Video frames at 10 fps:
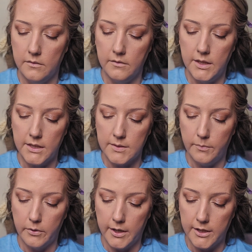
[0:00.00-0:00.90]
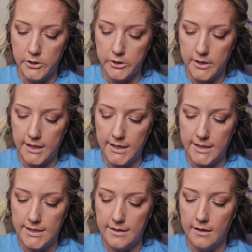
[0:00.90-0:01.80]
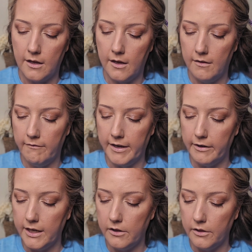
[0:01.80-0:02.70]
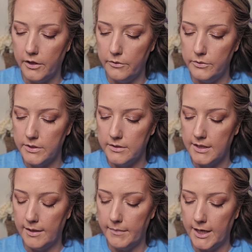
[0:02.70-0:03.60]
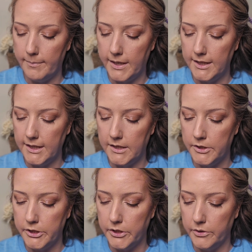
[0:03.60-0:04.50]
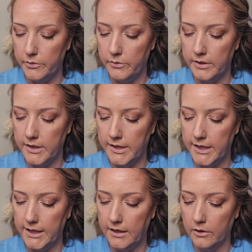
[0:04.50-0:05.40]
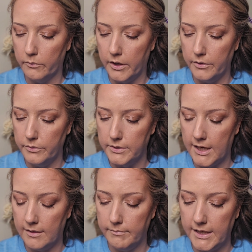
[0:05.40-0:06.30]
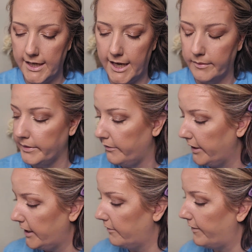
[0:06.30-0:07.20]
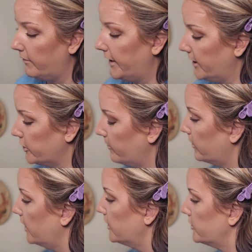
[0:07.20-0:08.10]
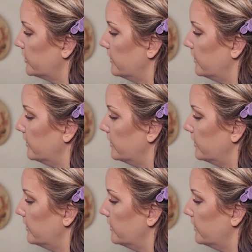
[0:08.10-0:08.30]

This brush is very close, in my opinion, to the Nikki LaRose and BK Beauty foundation brush,